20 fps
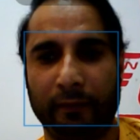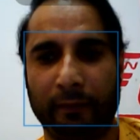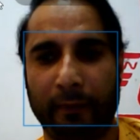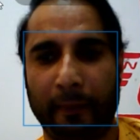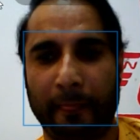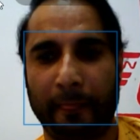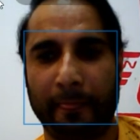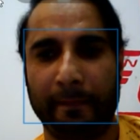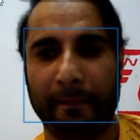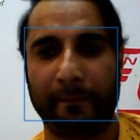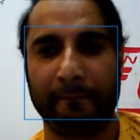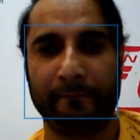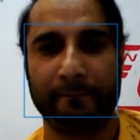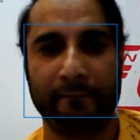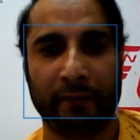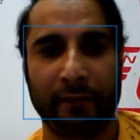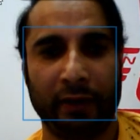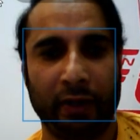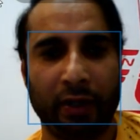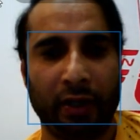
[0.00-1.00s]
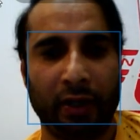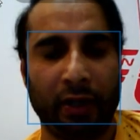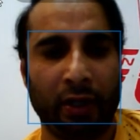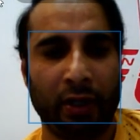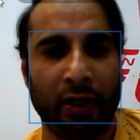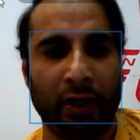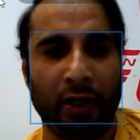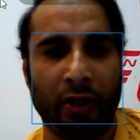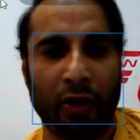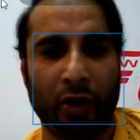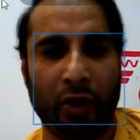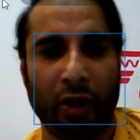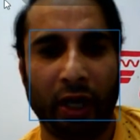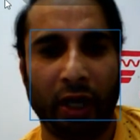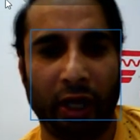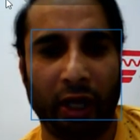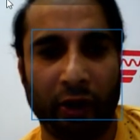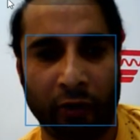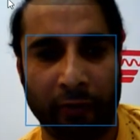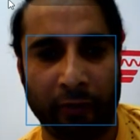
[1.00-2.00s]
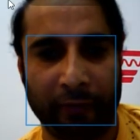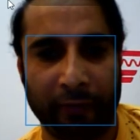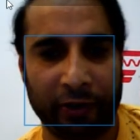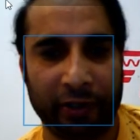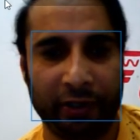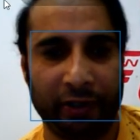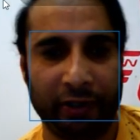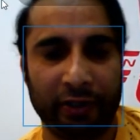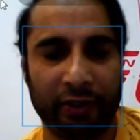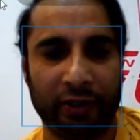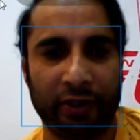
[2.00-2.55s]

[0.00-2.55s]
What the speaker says: Hello everybody,